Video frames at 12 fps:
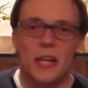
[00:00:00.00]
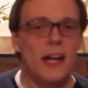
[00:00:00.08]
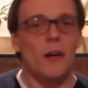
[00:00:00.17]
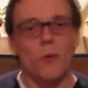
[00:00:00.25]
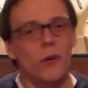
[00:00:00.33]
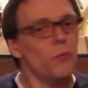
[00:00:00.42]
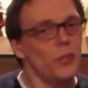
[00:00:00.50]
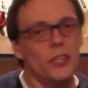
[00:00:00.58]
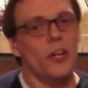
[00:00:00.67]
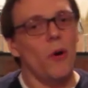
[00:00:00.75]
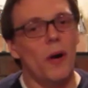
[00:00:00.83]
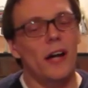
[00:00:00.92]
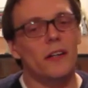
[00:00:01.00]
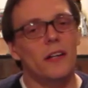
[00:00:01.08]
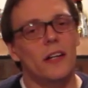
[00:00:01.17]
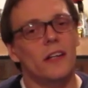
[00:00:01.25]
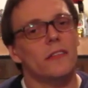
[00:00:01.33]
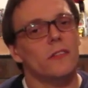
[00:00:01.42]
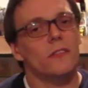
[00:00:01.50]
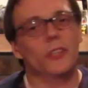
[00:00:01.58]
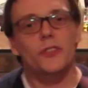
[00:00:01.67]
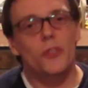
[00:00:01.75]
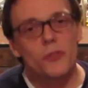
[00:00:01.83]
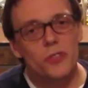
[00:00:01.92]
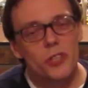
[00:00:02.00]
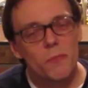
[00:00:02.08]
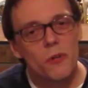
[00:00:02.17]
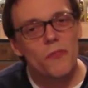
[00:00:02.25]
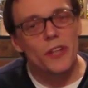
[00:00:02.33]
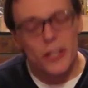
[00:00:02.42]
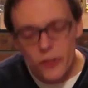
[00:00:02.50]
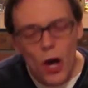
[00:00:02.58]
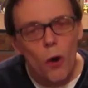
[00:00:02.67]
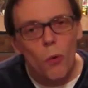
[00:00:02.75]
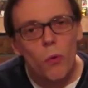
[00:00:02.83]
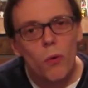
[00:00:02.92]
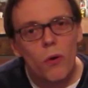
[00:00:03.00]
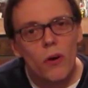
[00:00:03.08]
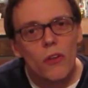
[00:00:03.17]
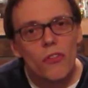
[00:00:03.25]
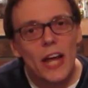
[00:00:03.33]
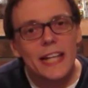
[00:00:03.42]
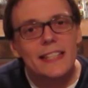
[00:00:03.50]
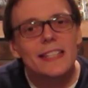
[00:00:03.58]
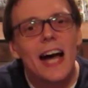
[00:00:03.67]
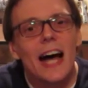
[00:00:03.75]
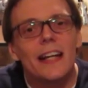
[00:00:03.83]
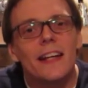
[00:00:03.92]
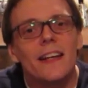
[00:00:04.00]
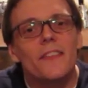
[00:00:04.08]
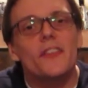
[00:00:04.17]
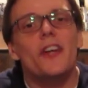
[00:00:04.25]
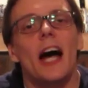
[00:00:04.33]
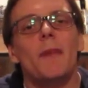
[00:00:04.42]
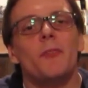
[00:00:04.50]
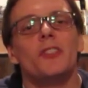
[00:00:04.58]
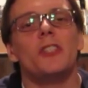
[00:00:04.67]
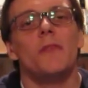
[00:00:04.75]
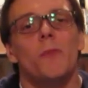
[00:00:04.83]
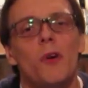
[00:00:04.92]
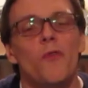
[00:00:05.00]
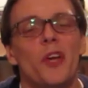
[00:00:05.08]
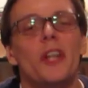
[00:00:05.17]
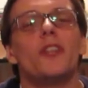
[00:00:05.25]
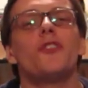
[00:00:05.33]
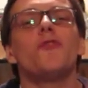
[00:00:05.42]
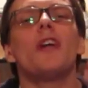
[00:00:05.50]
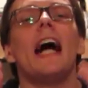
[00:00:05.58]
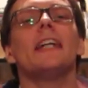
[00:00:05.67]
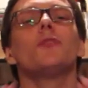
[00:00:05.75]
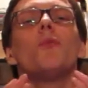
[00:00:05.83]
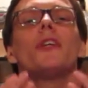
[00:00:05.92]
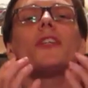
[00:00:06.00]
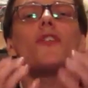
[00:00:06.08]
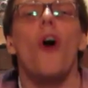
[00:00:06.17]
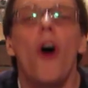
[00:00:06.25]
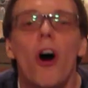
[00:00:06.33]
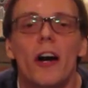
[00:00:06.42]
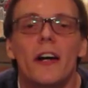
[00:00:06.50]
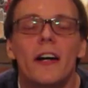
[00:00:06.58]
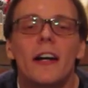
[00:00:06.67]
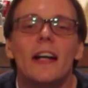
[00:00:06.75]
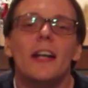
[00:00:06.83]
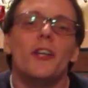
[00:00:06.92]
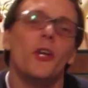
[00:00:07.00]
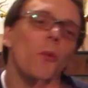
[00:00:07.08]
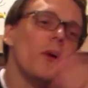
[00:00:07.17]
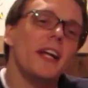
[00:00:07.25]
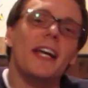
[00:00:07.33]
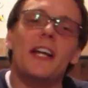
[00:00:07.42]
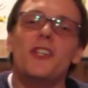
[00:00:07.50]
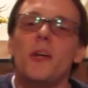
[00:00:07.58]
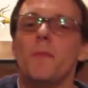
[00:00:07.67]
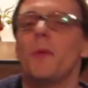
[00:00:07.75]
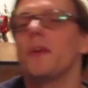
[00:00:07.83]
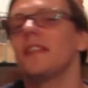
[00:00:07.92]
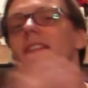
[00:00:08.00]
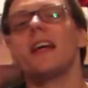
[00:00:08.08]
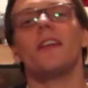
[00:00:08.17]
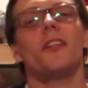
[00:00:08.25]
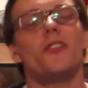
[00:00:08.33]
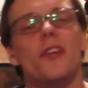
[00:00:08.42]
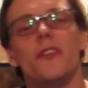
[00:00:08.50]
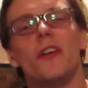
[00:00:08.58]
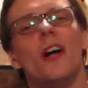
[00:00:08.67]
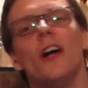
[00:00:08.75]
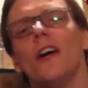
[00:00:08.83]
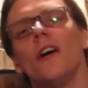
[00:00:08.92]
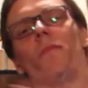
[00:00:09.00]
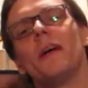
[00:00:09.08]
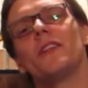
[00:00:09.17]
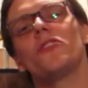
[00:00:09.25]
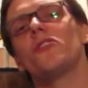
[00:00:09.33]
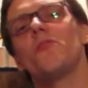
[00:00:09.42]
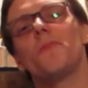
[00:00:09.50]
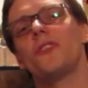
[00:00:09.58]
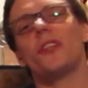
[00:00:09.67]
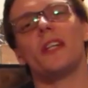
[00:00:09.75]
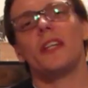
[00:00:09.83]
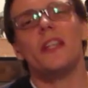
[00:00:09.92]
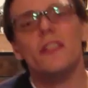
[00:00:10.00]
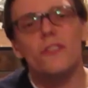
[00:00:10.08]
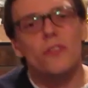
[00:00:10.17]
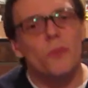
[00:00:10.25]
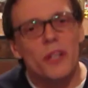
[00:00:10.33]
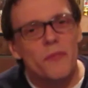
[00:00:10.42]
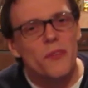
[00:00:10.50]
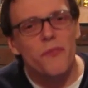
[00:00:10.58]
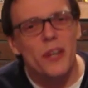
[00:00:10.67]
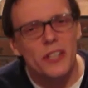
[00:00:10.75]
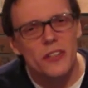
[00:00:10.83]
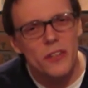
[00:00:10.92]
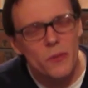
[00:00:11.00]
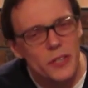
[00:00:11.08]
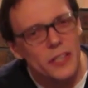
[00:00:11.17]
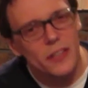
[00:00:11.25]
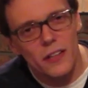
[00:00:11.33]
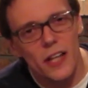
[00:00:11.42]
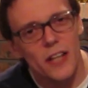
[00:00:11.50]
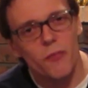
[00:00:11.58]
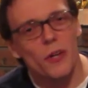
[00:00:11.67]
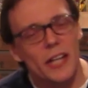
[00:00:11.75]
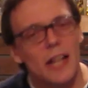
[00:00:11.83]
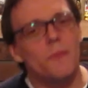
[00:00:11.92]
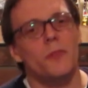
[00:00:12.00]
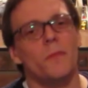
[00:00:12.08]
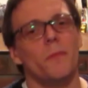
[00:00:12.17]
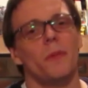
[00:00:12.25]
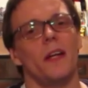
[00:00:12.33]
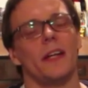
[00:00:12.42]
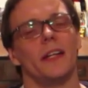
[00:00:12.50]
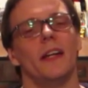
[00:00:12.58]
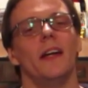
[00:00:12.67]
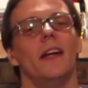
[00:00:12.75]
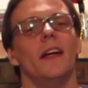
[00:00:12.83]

Yeah, well, we can go out. Let's go see a movie. No! That is not the time to see a movie, because you guys want to talk. You want to catch up, you want to tell each other about your stupid shit kids, or whatever the fuck you're doing in your life, what games you've been playing.